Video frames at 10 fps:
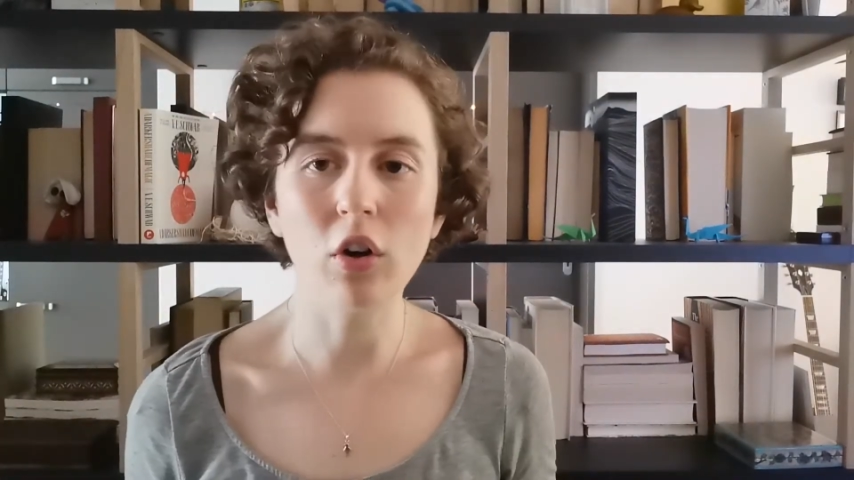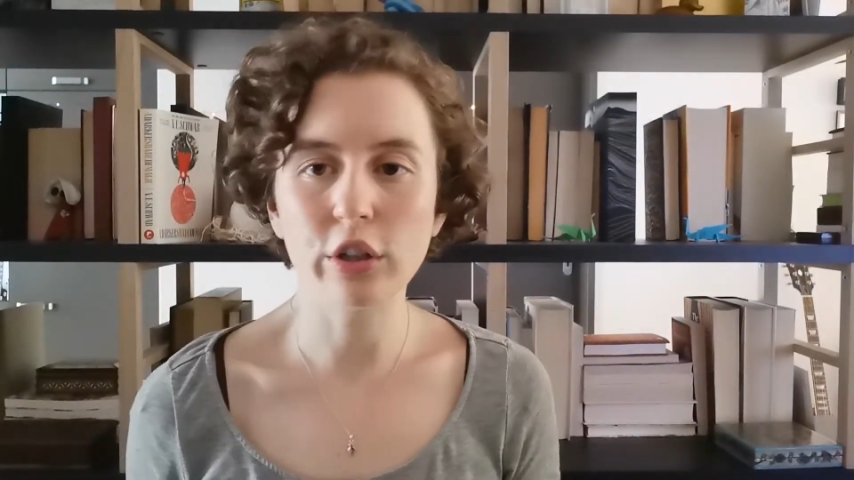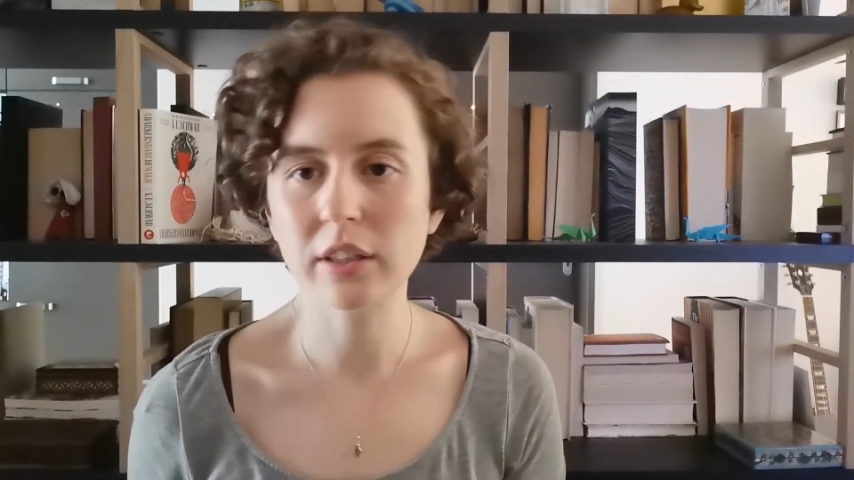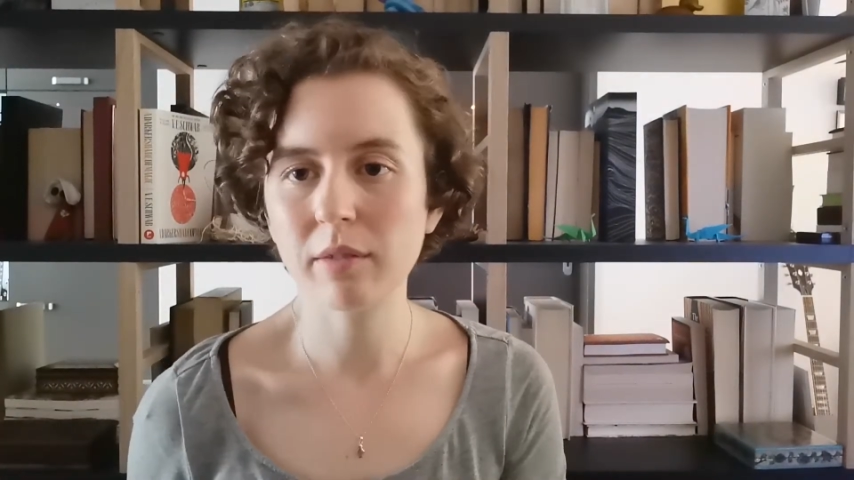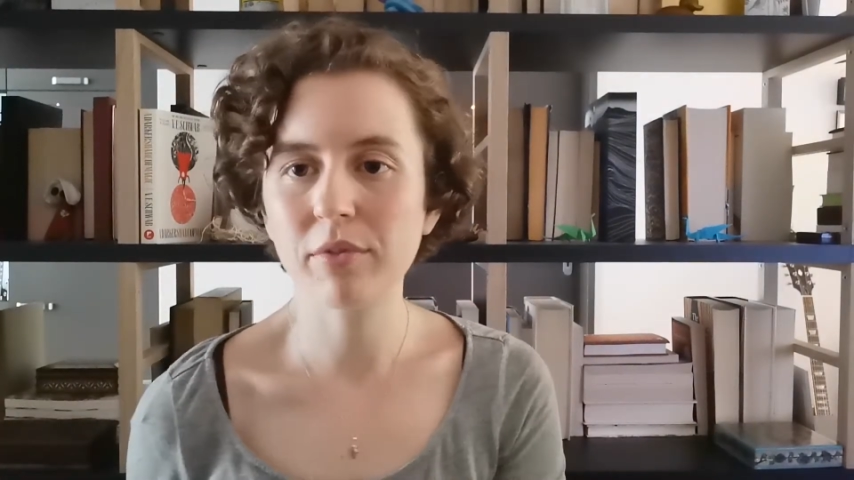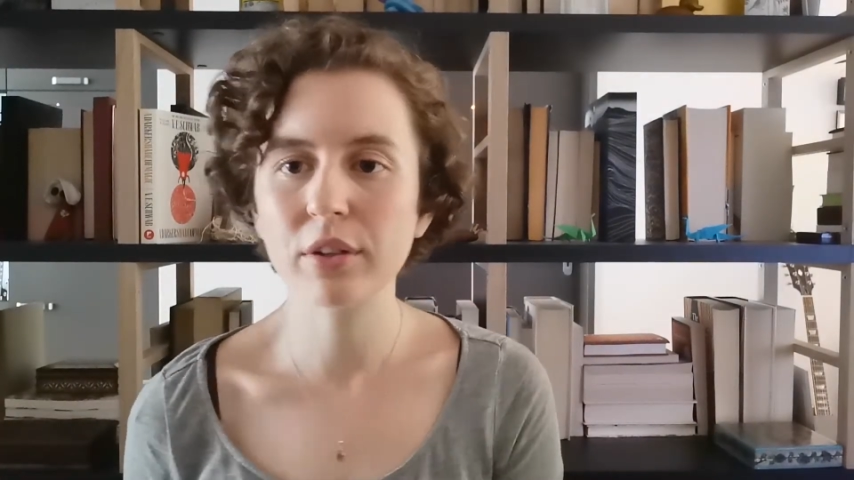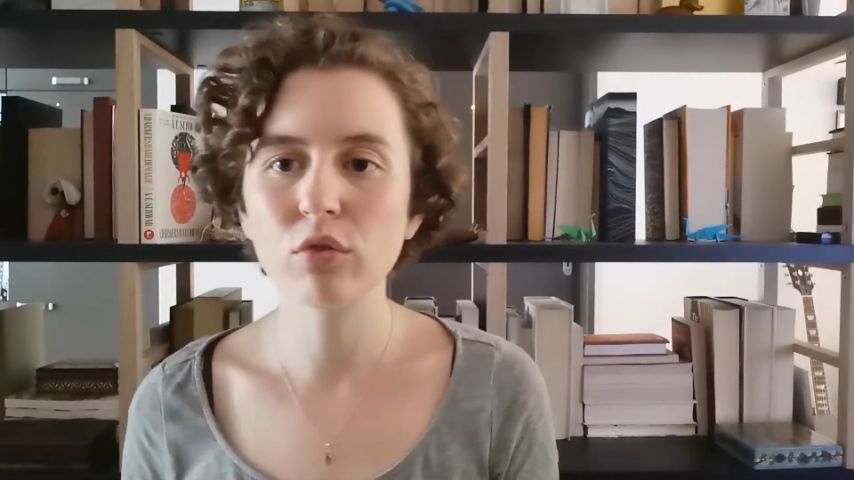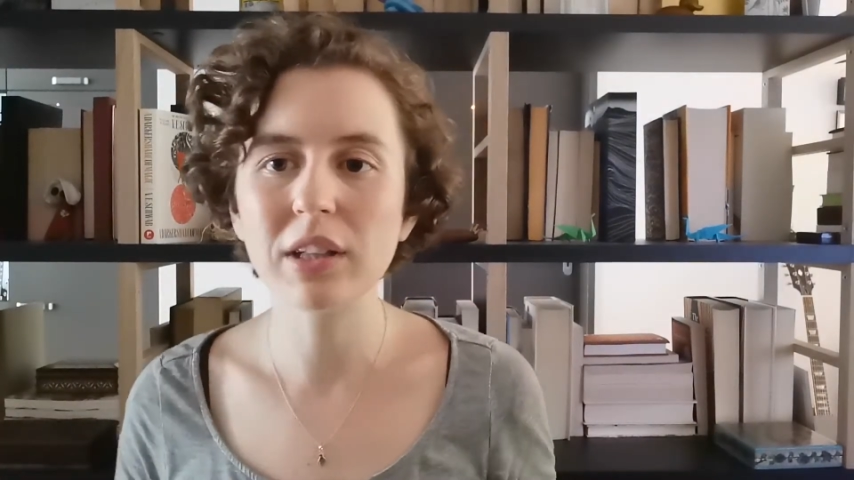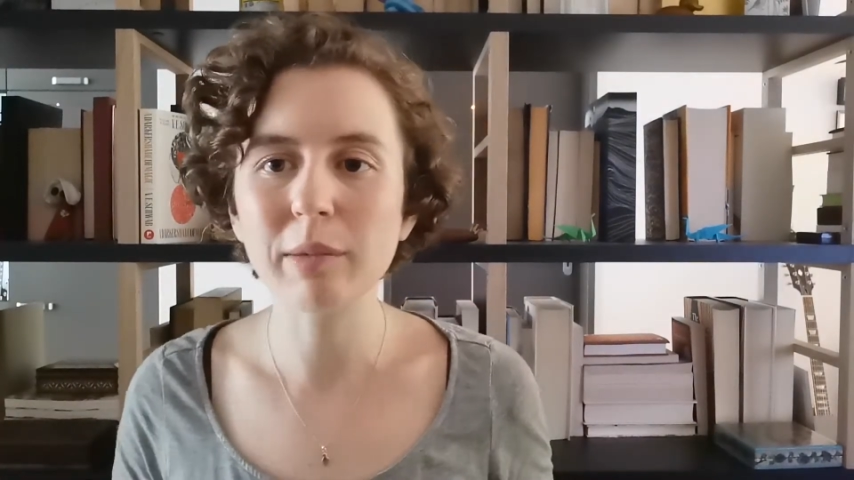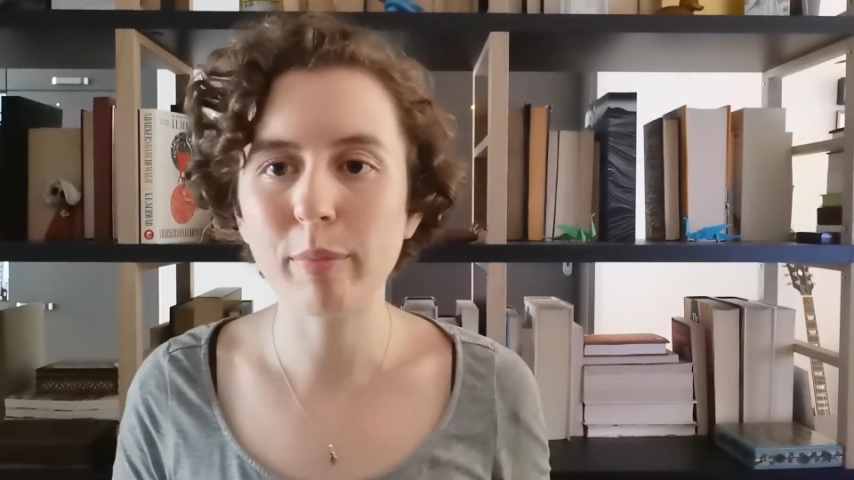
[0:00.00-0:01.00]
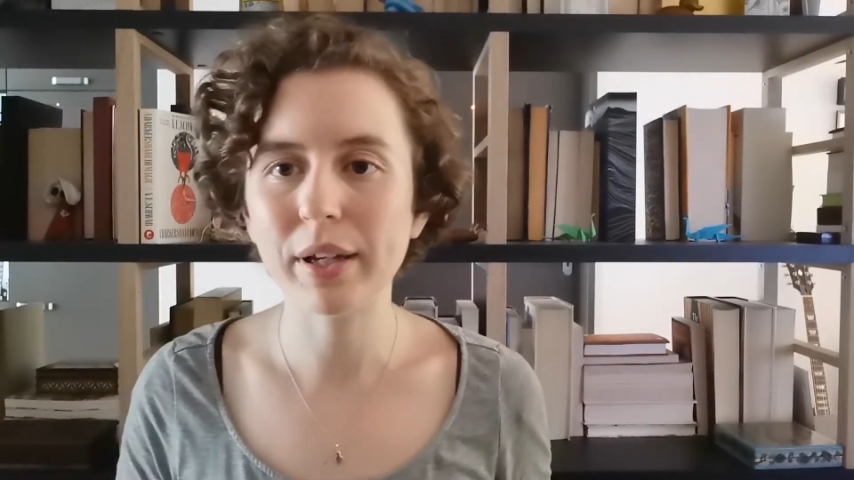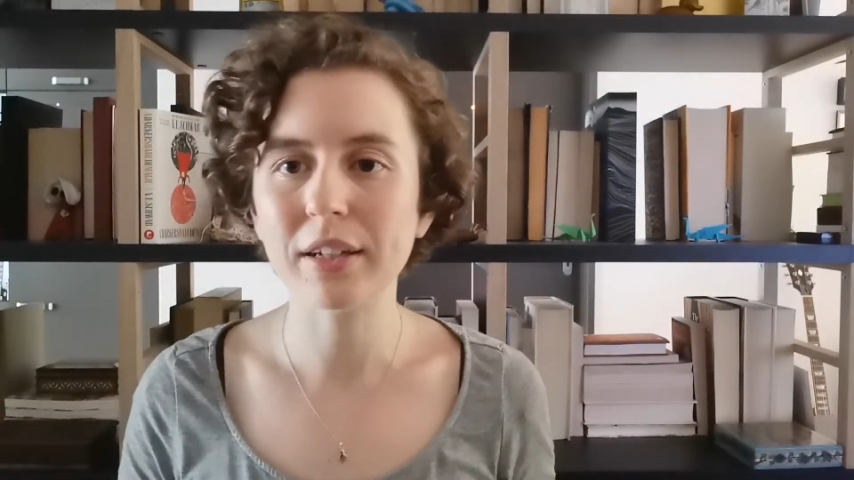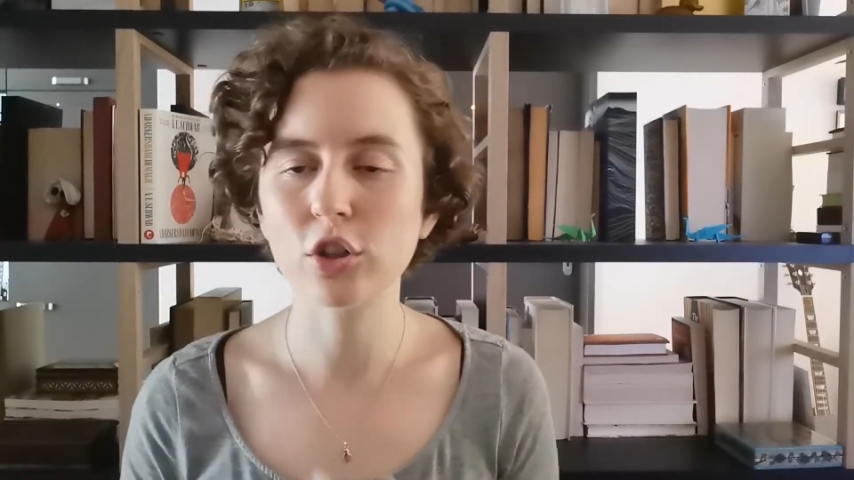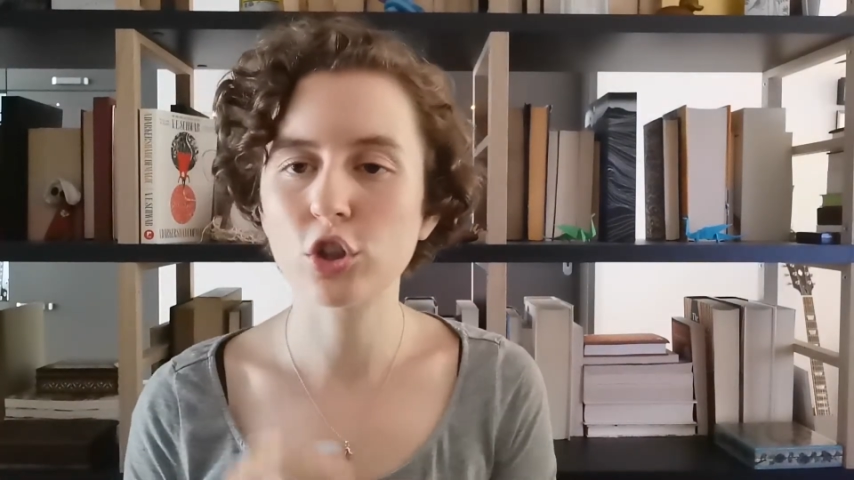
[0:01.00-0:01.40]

or something really big and